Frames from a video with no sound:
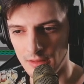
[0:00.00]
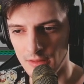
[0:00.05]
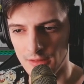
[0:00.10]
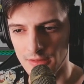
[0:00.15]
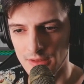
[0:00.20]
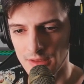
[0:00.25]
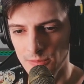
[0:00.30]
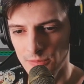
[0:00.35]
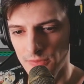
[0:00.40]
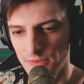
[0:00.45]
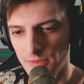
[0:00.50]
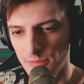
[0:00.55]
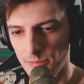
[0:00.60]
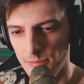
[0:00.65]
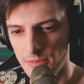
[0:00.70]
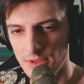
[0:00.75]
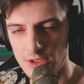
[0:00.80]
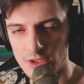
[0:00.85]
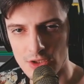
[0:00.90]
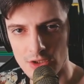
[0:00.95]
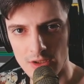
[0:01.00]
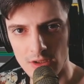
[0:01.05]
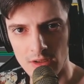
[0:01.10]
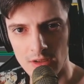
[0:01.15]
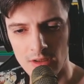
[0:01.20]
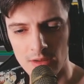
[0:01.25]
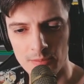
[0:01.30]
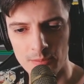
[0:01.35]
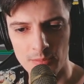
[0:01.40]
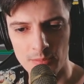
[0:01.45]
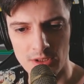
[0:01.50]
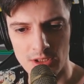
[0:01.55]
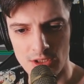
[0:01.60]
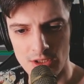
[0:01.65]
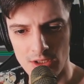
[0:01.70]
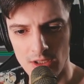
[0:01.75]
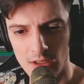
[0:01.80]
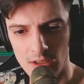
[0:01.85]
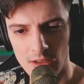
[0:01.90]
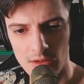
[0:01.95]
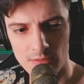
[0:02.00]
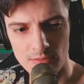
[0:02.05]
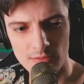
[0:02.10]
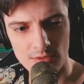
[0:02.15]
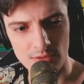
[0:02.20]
some of them pitched up, pitched down.